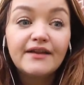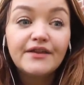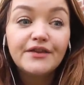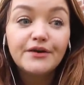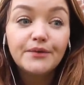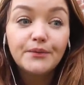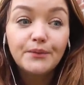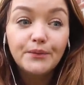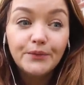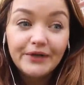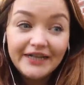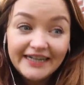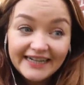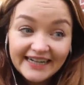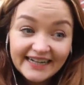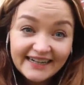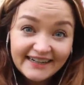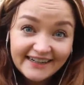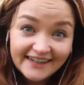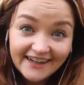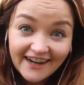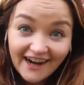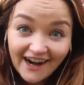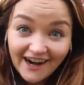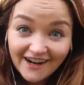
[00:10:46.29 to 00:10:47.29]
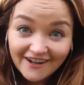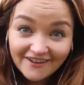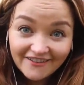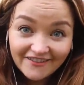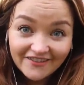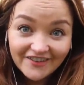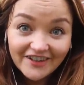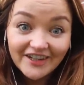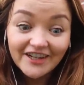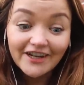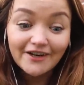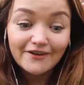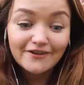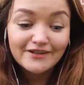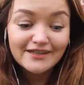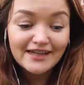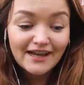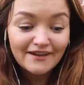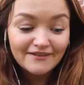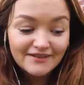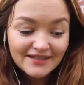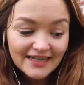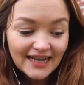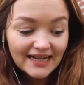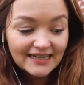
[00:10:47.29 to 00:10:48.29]
the weekly garden videos
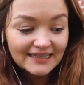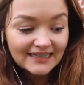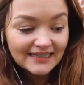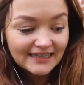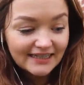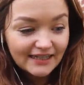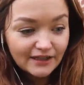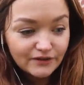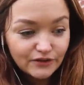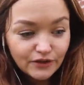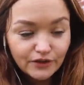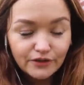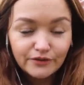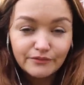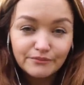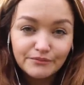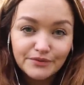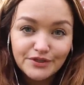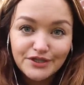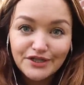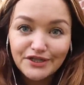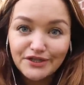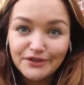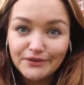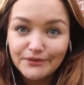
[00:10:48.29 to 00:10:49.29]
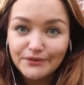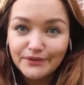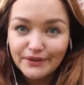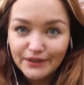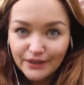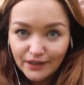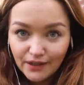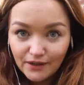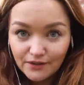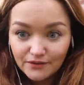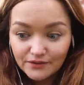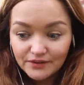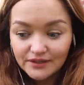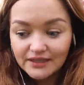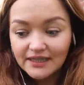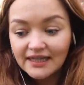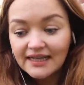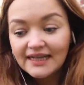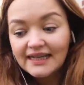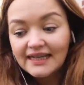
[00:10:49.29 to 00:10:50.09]
have sadly now come to a close.